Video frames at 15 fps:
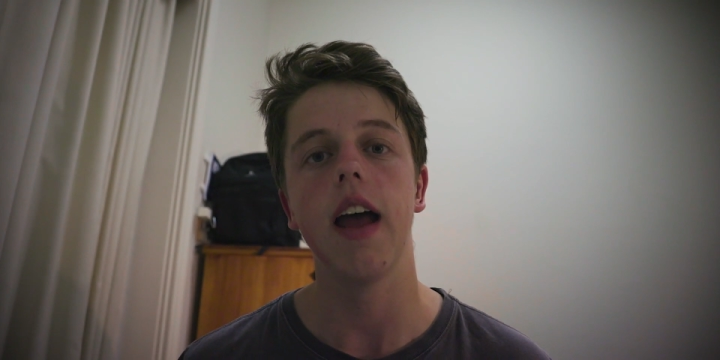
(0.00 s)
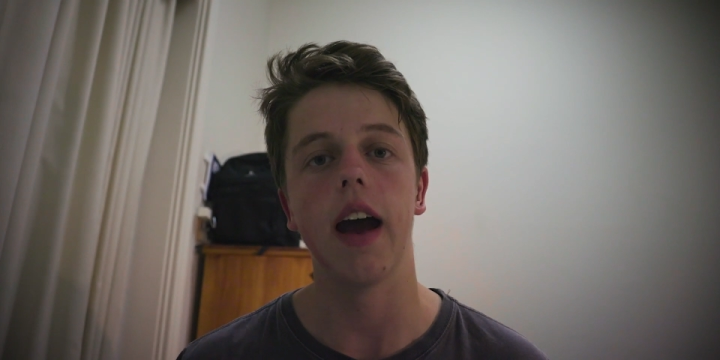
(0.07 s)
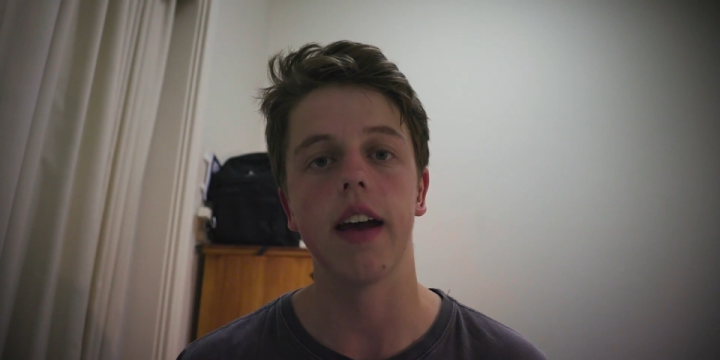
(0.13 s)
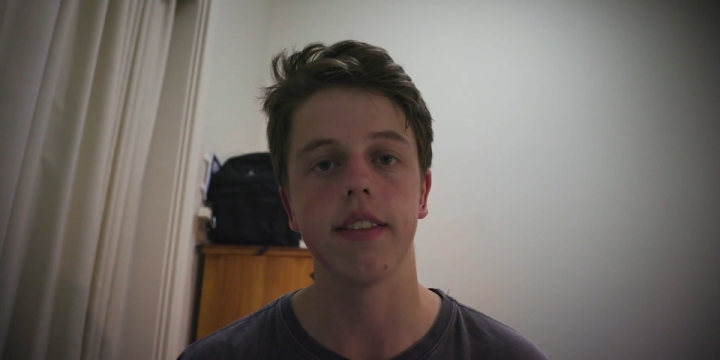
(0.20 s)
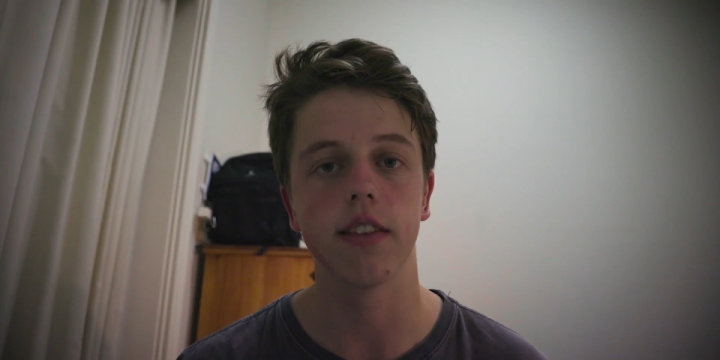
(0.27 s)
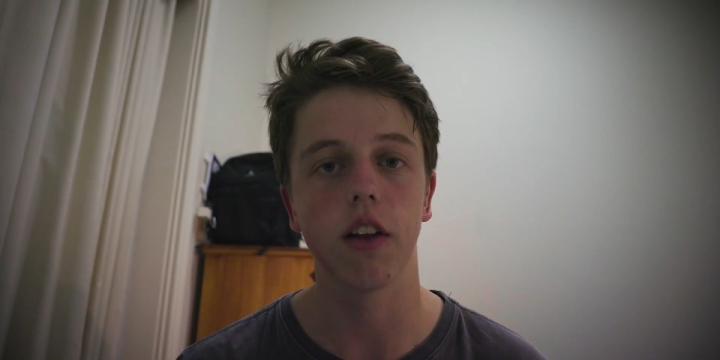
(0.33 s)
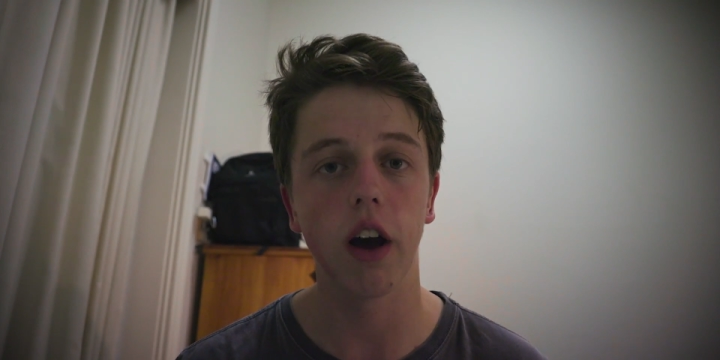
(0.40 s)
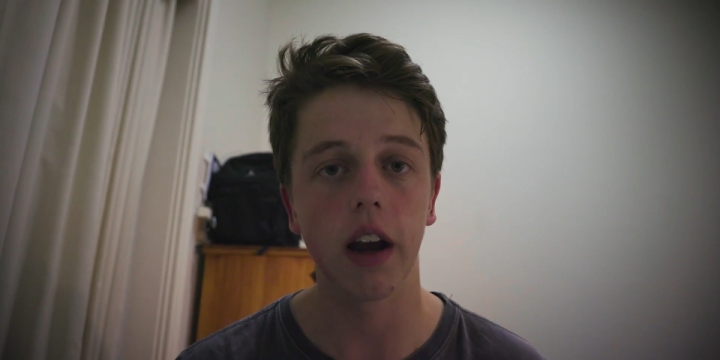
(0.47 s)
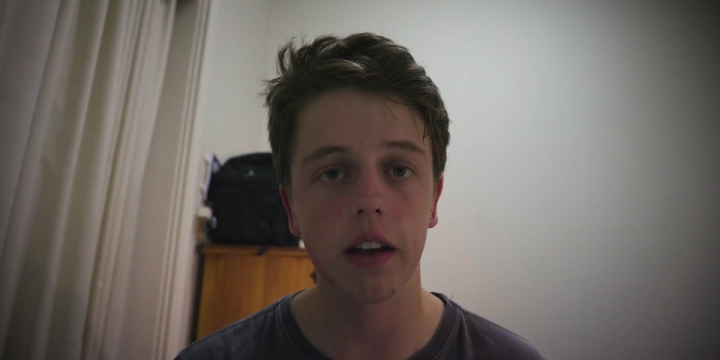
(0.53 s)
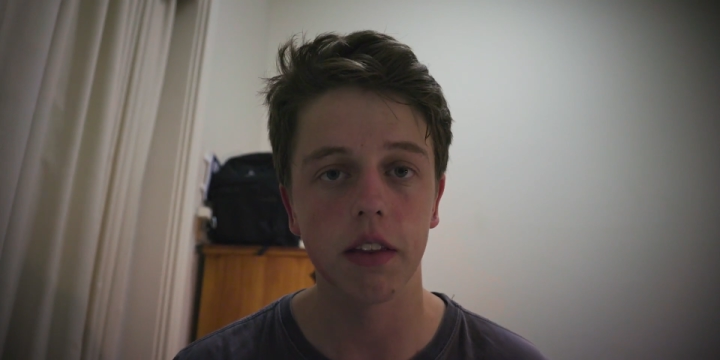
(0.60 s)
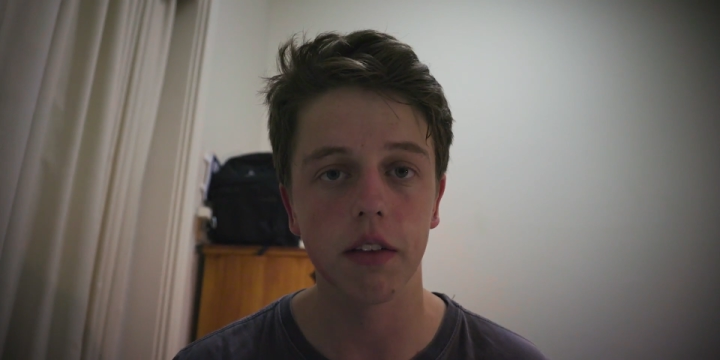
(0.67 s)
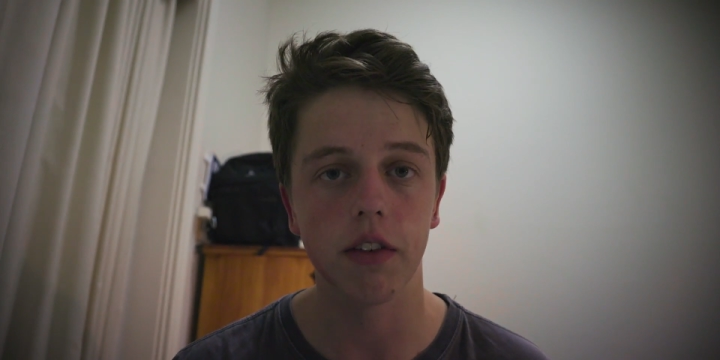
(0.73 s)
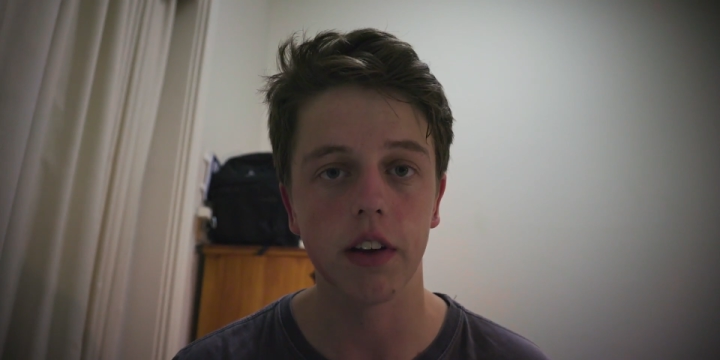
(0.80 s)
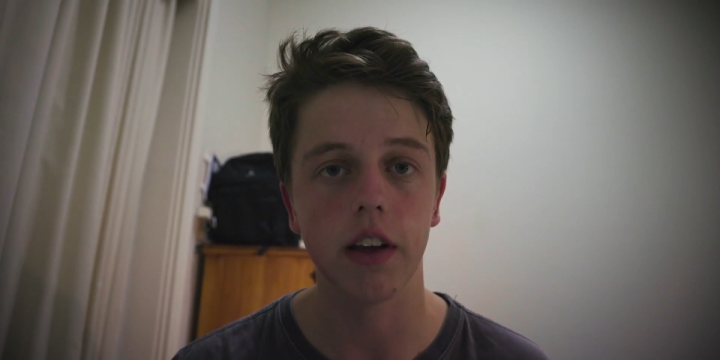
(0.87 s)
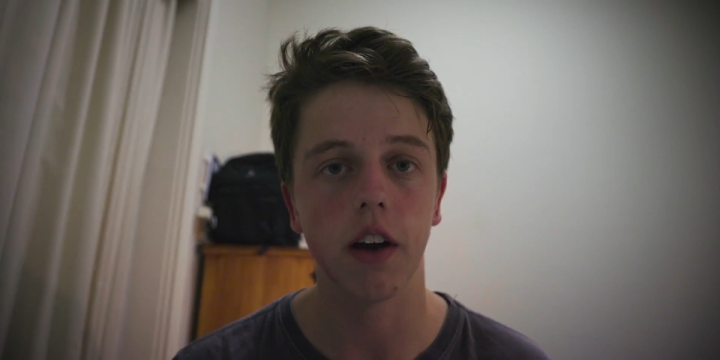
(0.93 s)
and like
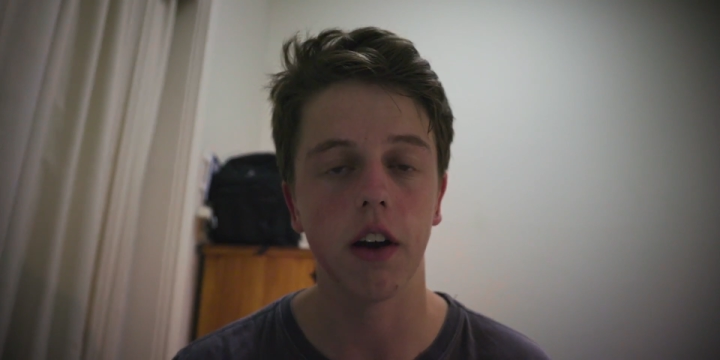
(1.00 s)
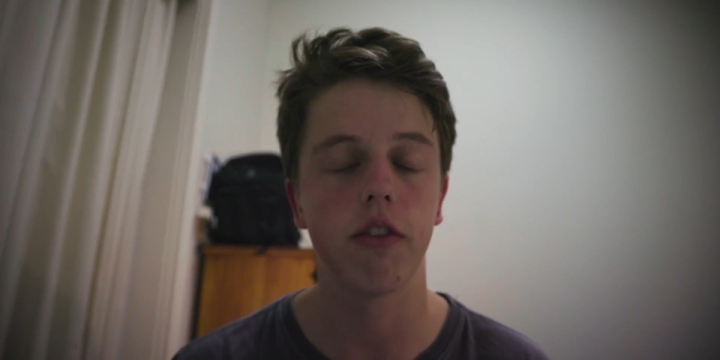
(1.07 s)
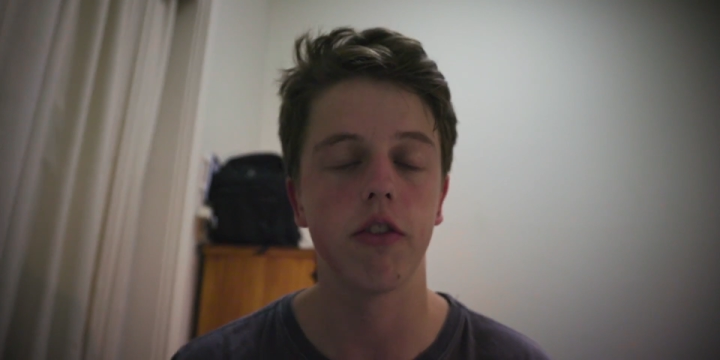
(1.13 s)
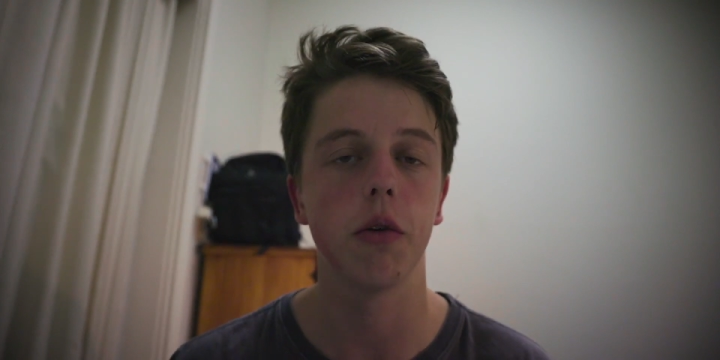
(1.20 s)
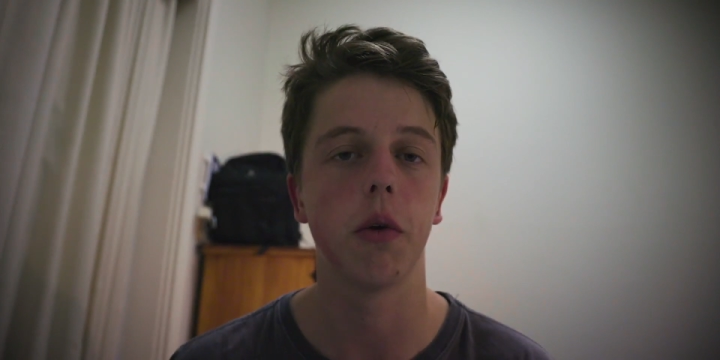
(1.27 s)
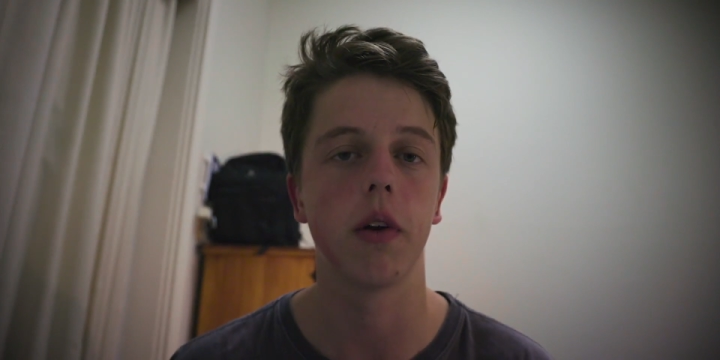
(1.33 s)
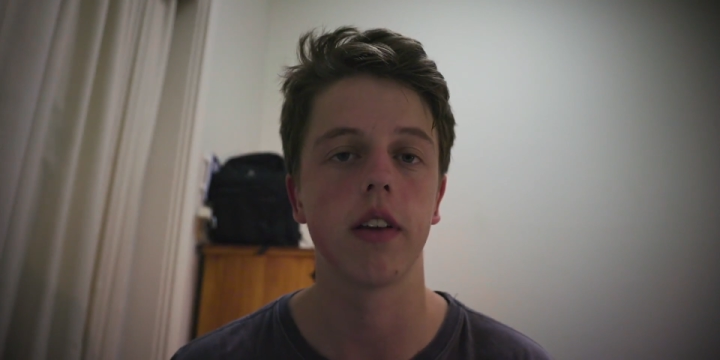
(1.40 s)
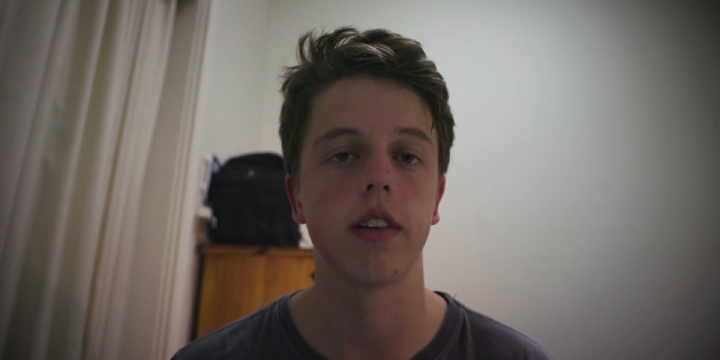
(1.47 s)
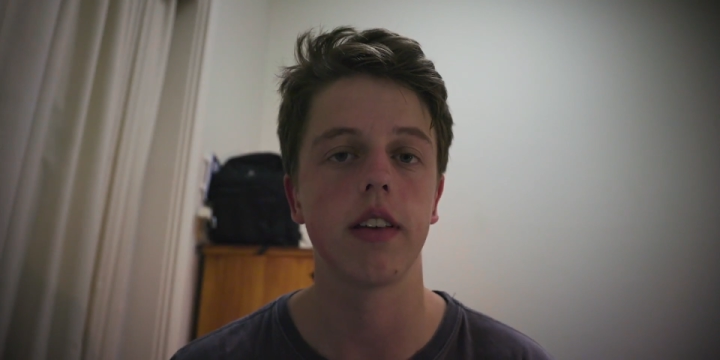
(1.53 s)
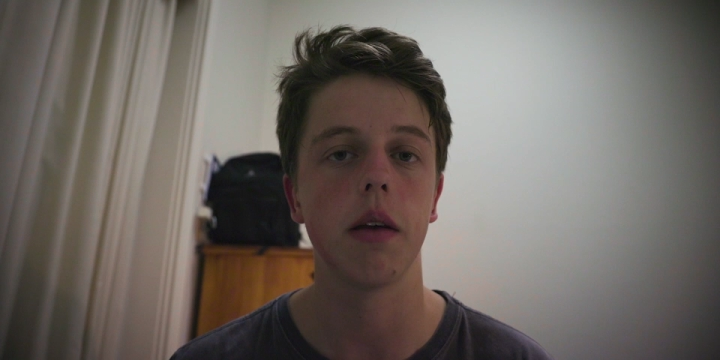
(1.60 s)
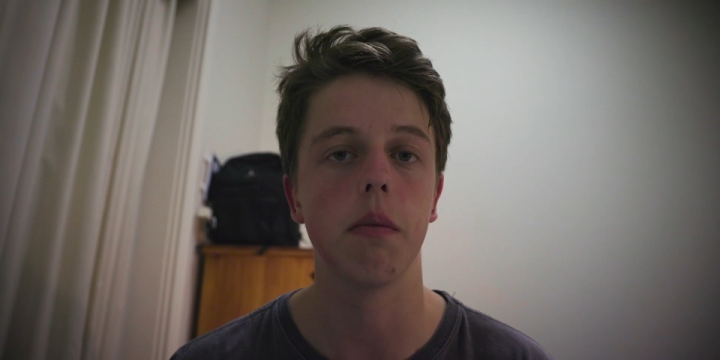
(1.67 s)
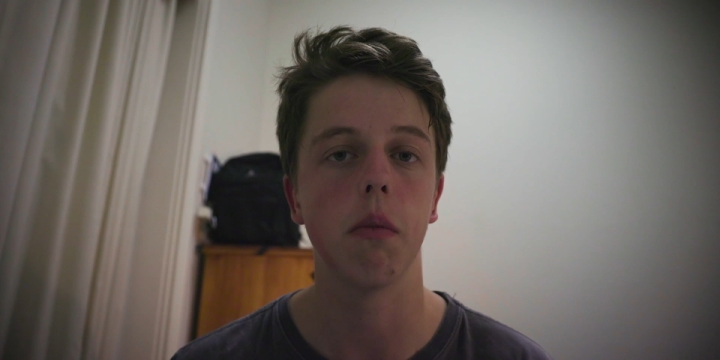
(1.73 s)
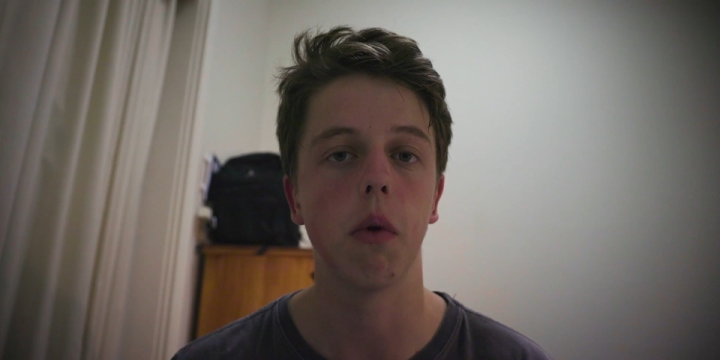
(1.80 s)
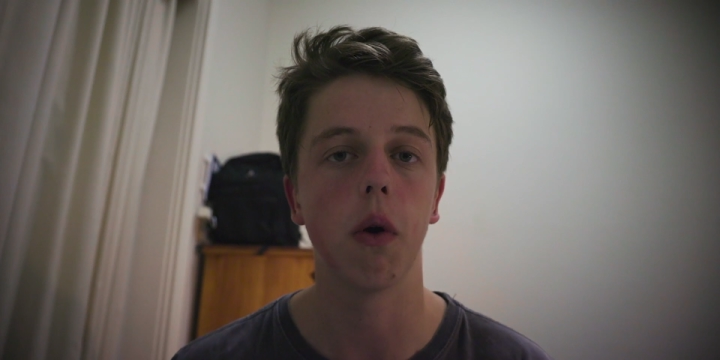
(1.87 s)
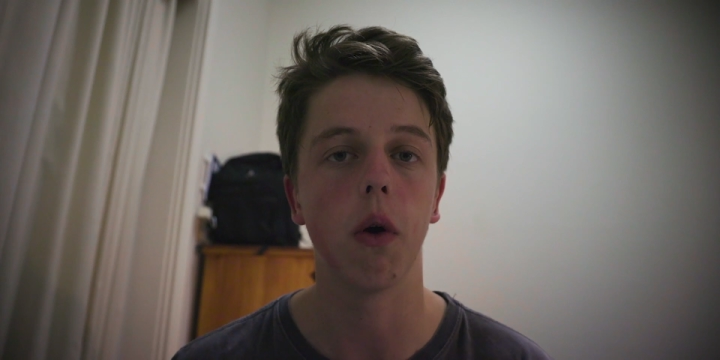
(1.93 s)
the video if you want to see
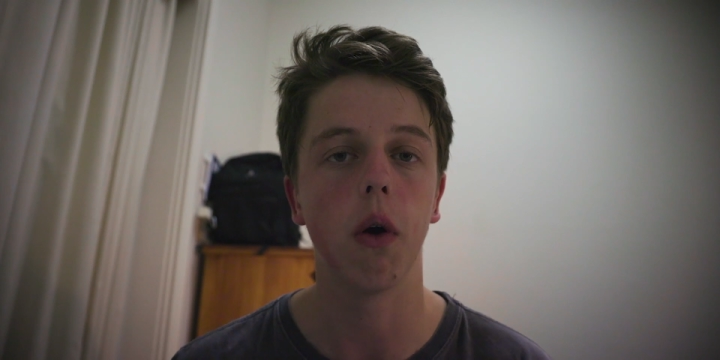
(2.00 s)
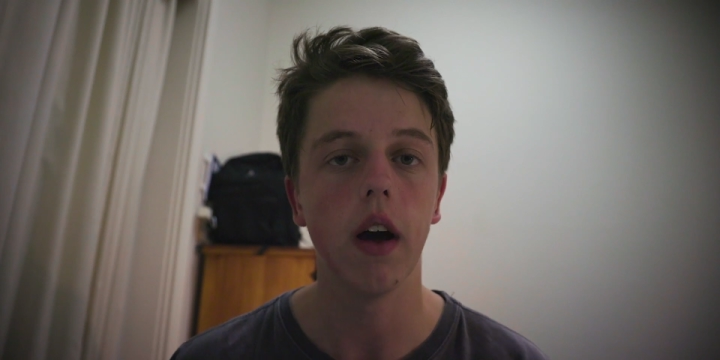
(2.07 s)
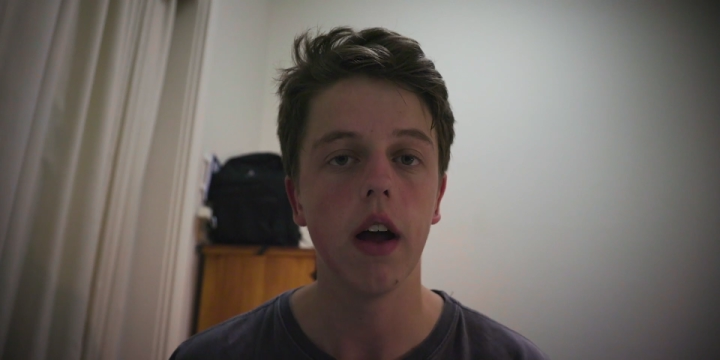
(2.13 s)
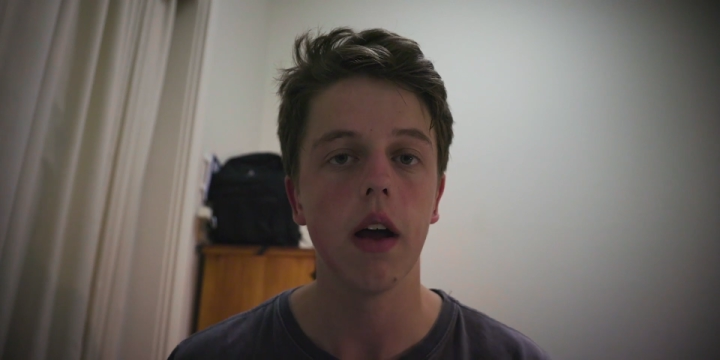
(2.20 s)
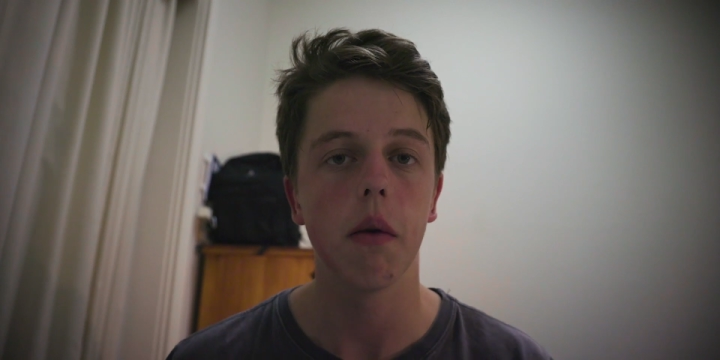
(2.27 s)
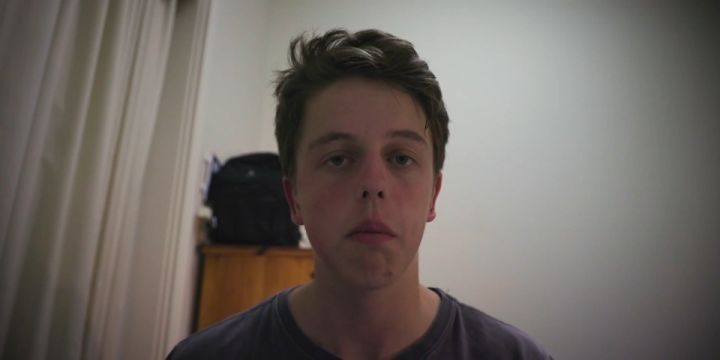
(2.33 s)
more